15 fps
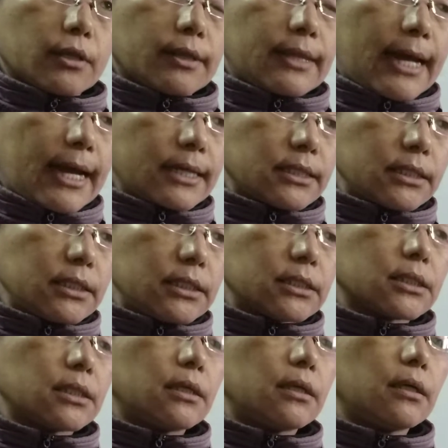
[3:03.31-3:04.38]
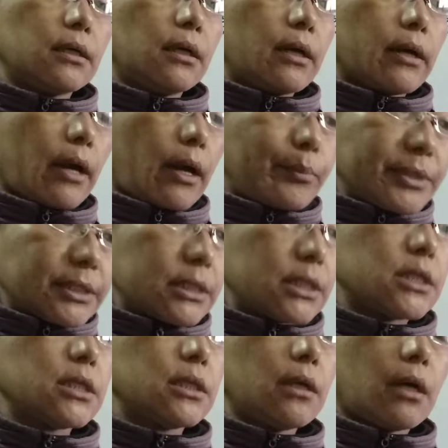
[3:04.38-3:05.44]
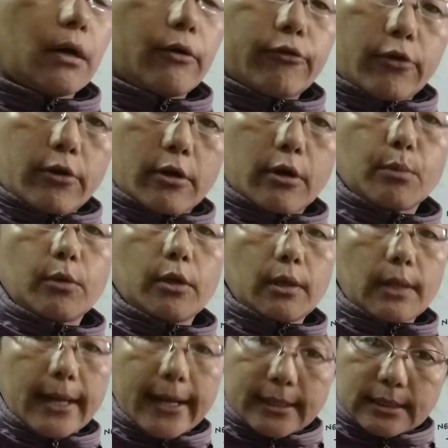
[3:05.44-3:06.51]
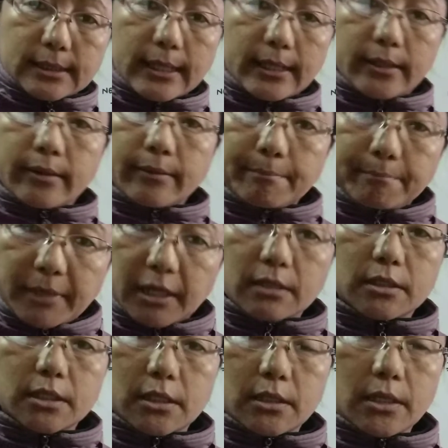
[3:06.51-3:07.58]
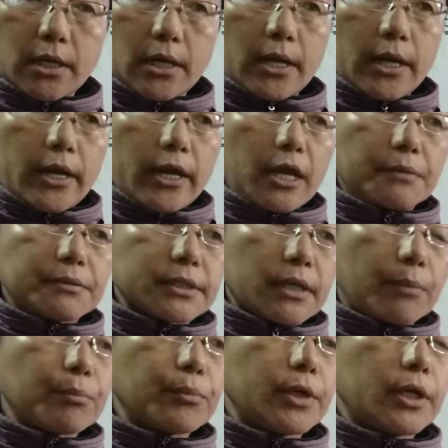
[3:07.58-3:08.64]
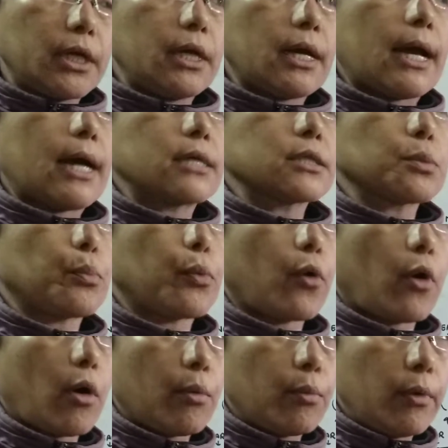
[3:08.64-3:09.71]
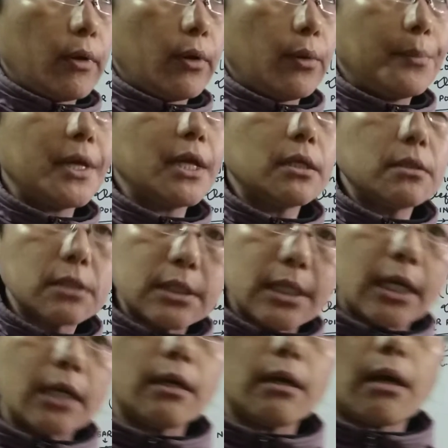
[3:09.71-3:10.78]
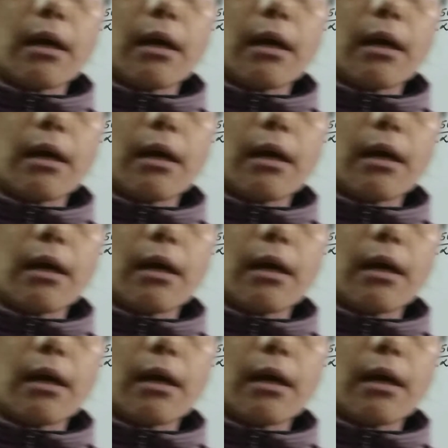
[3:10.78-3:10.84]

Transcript: that is the capacity of normal eyesight. But if somebody has problem in seeing